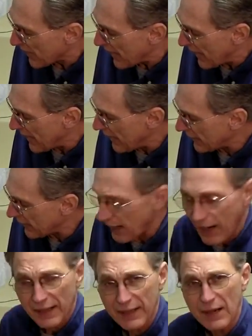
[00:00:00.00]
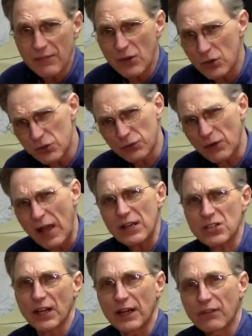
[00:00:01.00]
and I could have those
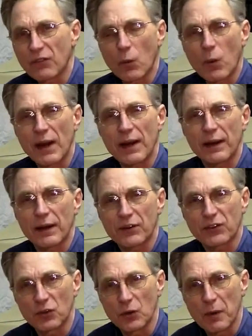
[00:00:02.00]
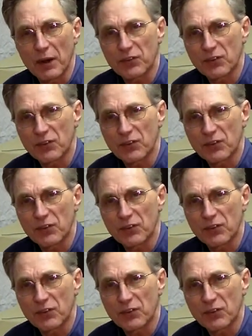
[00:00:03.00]
flashing the way a school bus